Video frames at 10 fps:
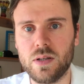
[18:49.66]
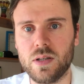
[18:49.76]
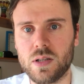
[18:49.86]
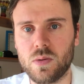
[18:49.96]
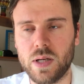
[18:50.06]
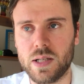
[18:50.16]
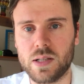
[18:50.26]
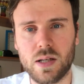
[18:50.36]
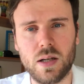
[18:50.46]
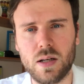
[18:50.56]
is
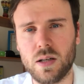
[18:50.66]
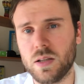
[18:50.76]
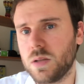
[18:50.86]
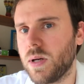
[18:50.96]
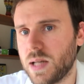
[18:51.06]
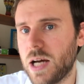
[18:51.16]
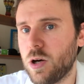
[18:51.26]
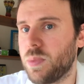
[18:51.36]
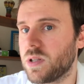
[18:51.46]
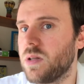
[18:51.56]
quite uh, is quite high
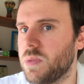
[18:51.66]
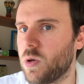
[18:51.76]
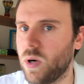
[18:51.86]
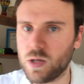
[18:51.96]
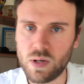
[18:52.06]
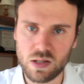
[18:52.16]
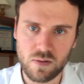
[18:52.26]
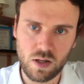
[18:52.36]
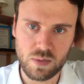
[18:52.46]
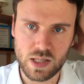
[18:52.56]
up it can be quite well
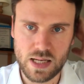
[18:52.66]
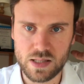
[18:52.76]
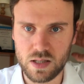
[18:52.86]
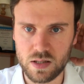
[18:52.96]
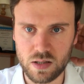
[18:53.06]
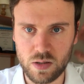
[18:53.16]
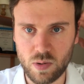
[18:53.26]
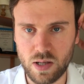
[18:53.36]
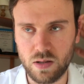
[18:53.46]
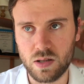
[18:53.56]
developed and SE is a
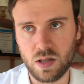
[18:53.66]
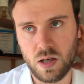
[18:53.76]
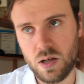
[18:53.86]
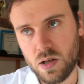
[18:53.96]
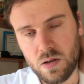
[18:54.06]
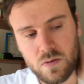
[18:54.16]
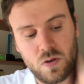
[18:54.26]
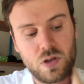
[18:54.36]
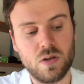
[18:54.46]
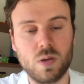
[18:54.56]
granted
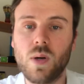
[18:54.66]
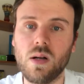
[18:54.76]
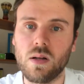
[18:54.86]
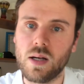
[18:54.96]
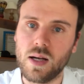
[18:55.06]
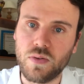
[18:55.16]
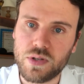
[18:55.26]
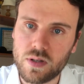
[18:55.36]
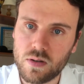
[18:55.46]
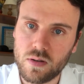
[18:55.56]
function as well and
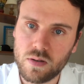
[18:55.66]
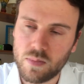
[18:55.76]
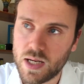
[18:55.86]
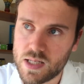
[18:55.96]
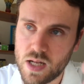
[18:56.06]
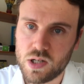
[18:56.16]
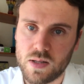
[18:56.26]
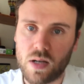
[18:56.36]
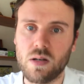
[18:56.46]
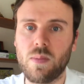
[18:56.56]
by extension
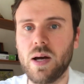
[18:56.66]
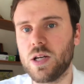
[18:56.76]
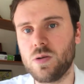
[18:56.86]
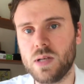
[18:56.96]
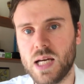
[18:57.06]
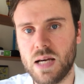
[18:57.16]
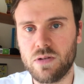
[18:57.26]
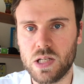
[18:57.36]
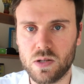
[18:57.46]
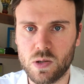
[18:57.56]
that can apply to
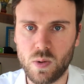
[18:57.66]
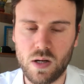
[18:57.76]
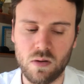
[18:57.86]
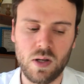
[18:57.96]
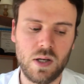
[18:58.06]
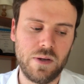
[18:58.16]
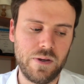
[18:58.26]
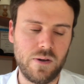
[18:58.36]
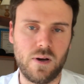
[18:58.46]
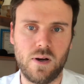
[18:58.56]
ENFJs as well
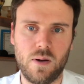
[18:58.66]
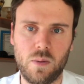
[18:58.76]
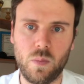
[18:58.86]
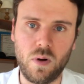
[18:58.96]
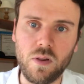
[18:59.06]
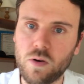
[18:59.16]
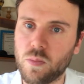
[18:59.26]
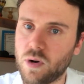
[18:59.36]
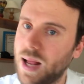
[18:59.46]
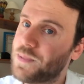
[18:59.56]
uh, although
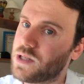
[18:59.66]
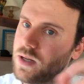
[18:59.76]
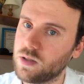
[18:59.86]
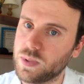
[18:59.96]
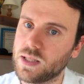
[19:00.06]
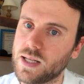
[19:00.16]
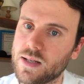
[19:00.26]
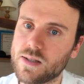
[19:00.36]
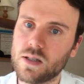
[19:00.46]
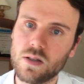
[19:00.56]
perhaps a little bit
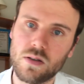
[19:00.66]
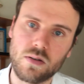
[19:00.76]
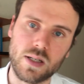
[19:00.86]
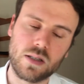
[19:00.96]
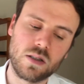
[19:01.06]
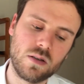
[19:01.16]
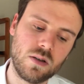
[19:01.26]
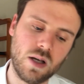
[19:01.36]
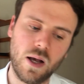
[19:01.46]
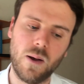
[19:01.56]
less right
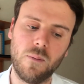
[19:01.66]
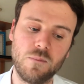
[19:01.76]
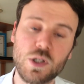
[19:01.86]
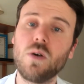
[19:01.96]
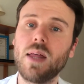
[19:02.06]
um, so